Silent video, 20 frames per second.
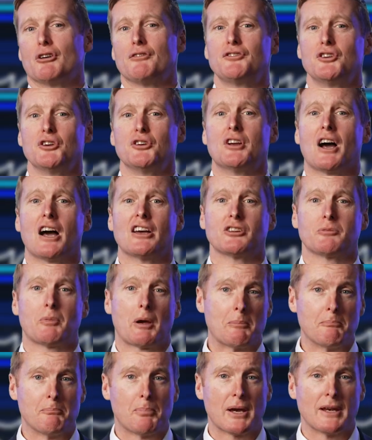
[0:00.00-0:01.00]
a few days of
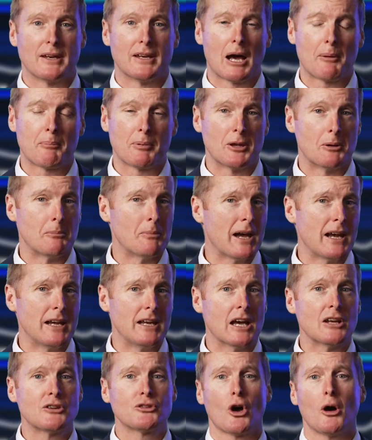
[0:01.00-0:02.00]
being beaten up in the
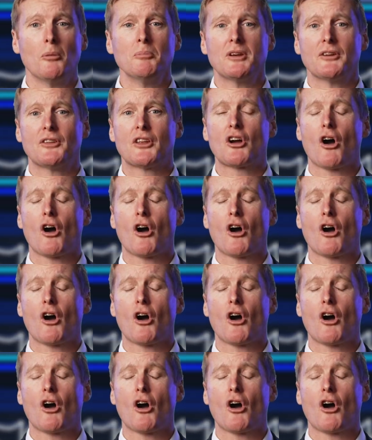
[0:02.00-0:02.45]
media, Tom did the